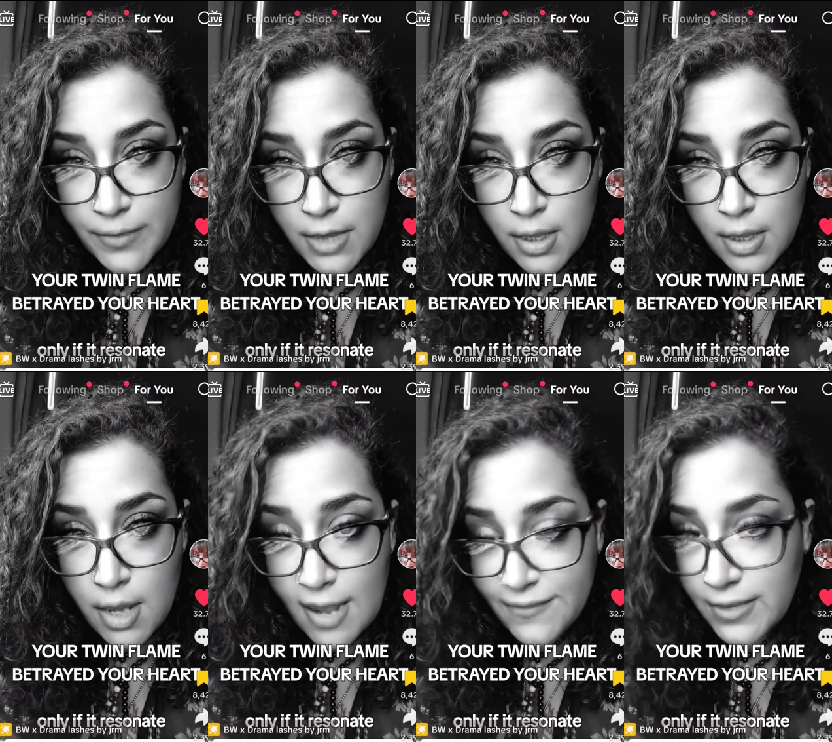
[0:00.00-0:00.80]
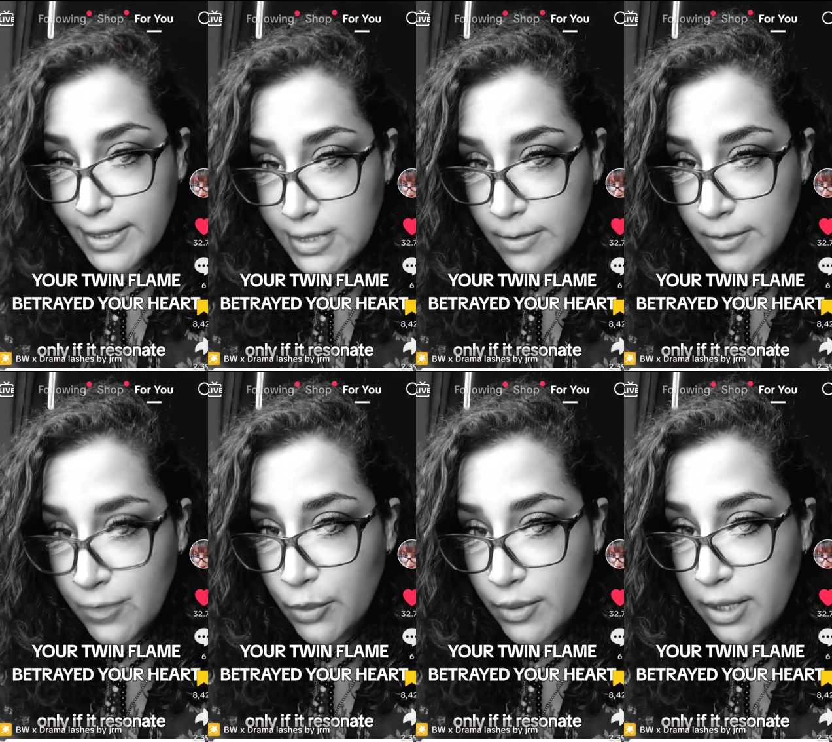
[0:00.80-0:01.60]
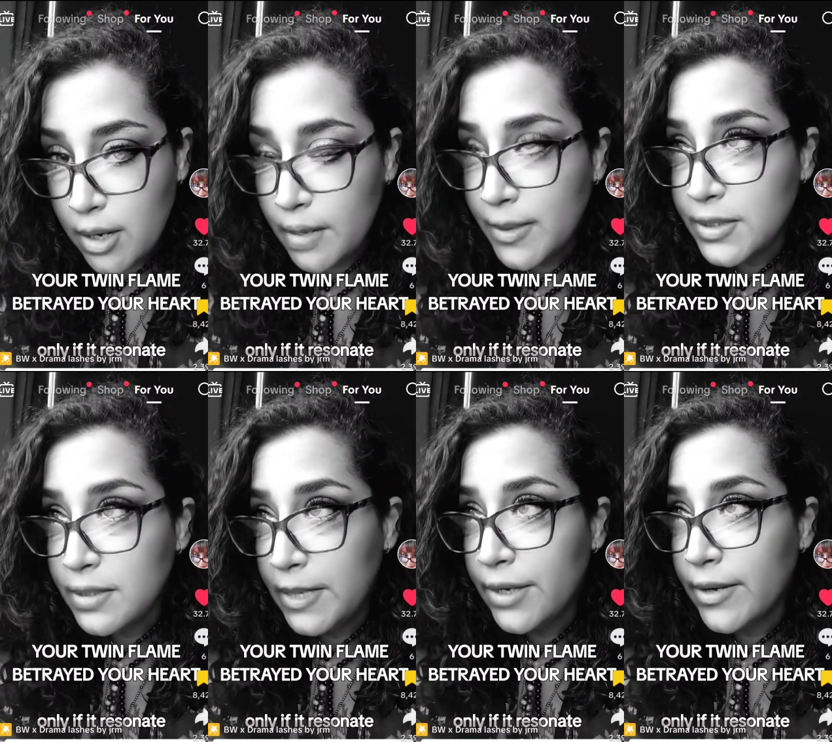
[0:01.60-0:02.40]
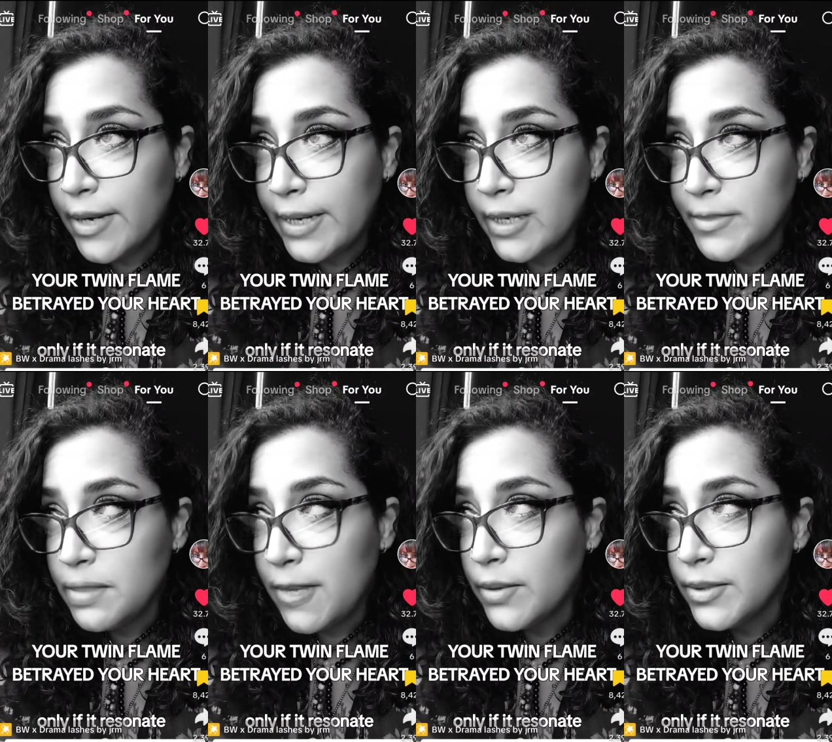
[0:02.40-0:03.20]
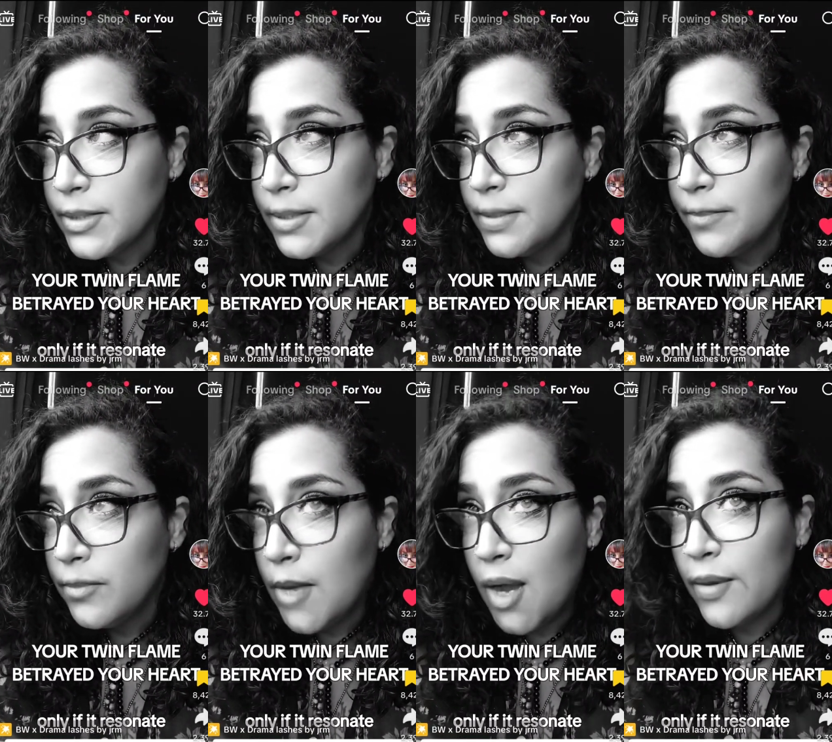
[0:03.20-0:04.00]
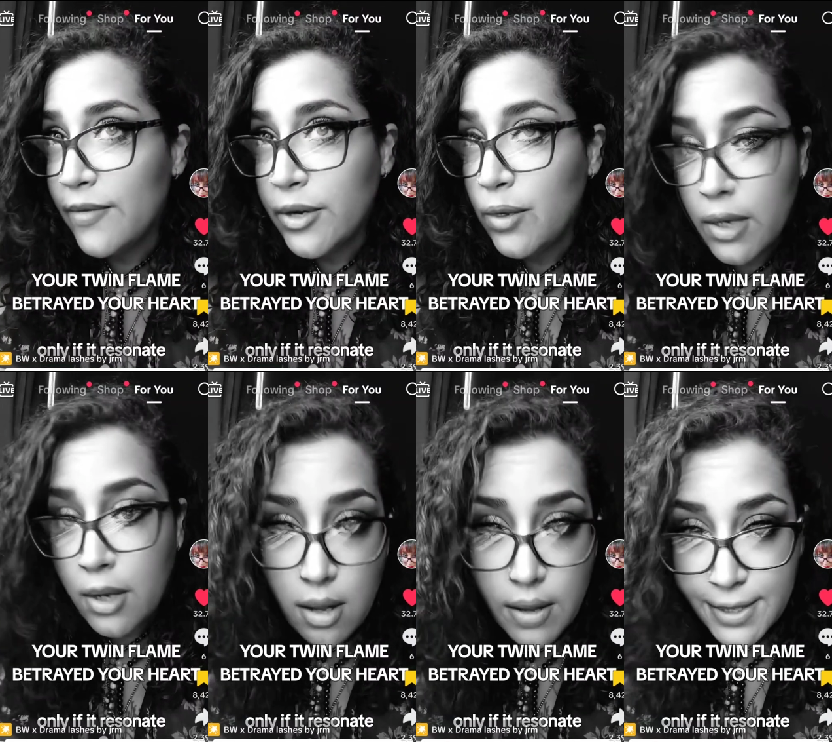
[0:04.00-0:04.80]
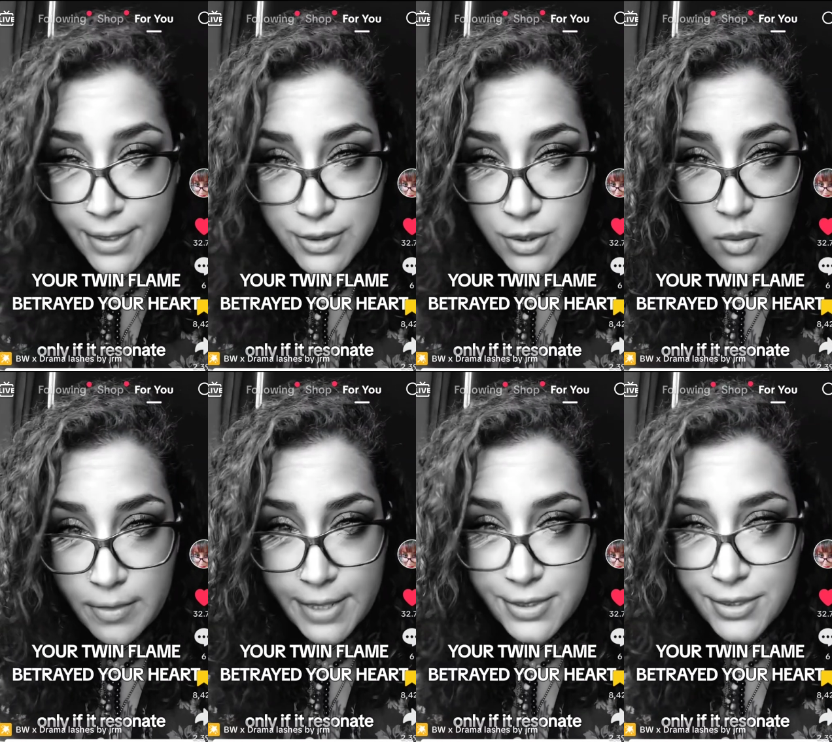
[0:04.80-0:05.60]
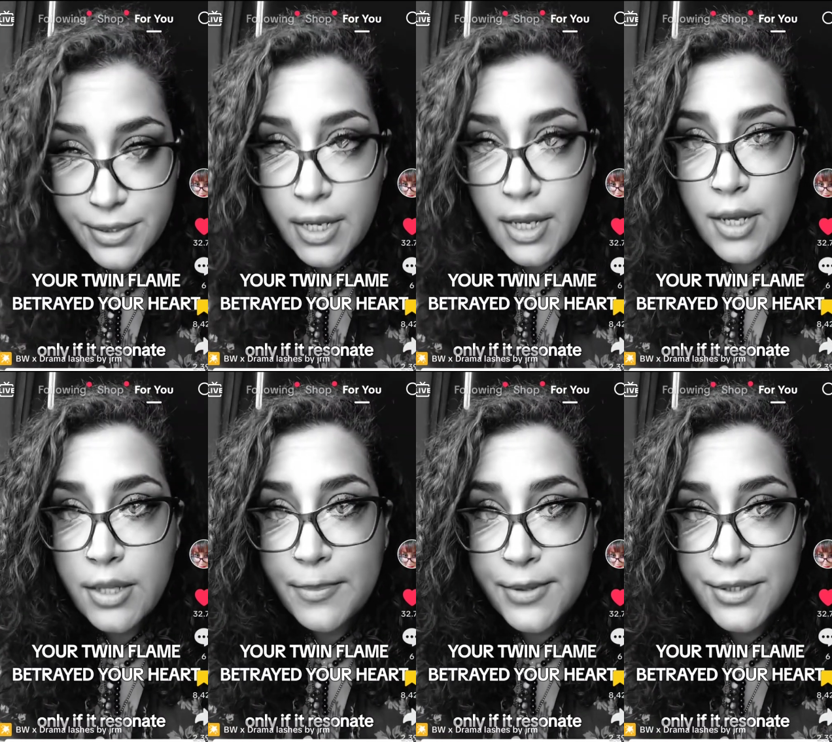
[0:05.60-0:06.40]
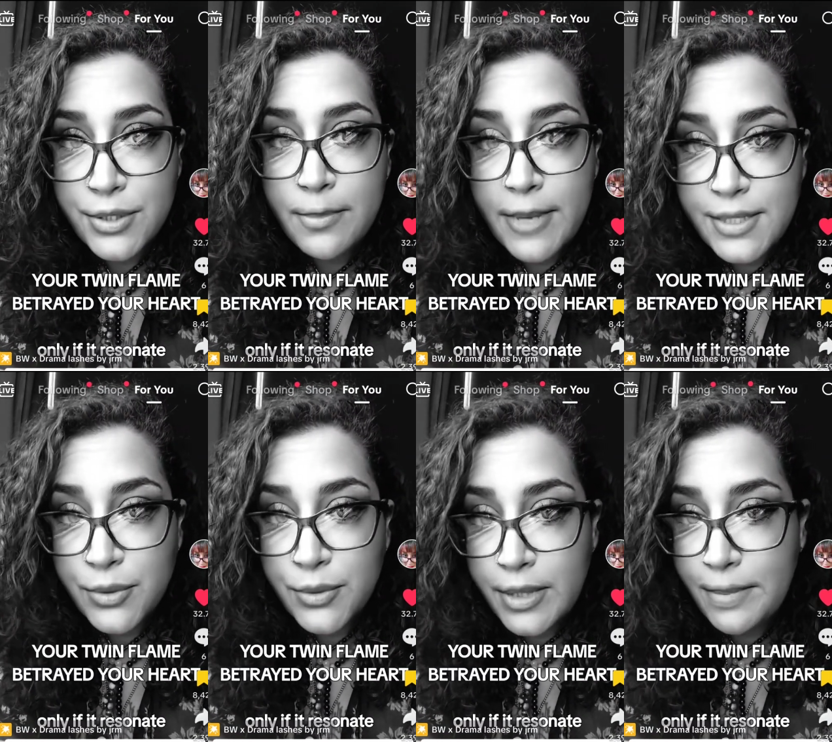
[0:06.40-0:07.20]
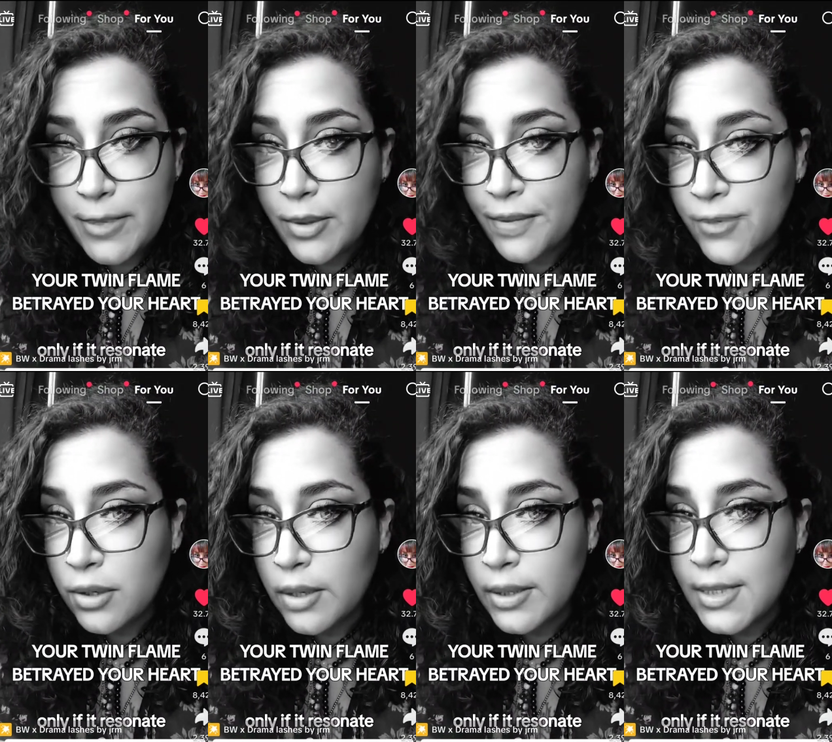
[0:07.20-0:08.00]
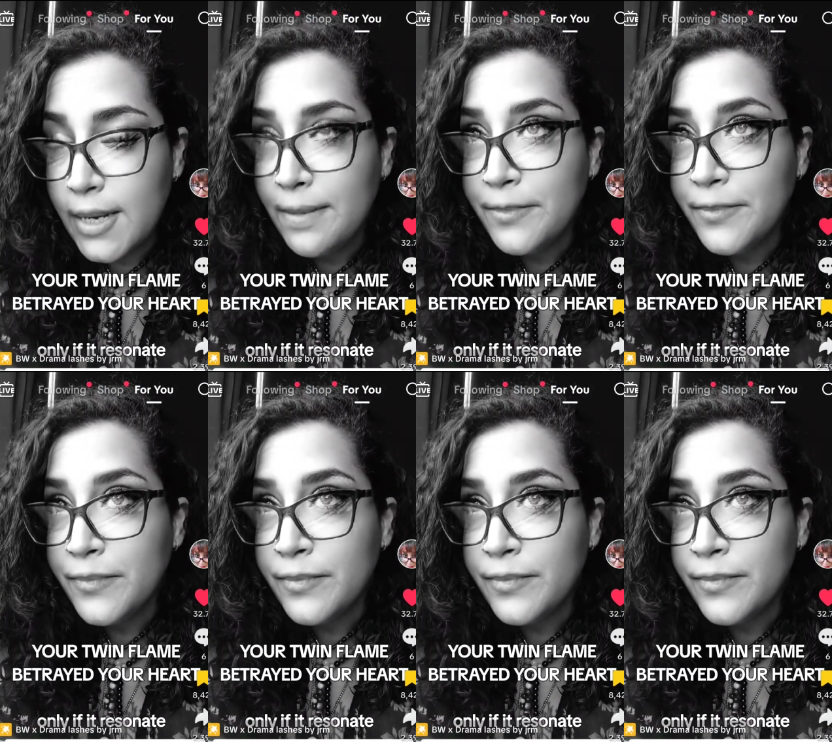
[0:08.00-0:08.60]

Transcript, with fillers: I feel like some of you really are about to meet your kingdom spouse, however you want to call that, your soulmate or the person you're meant to really be with for a long time.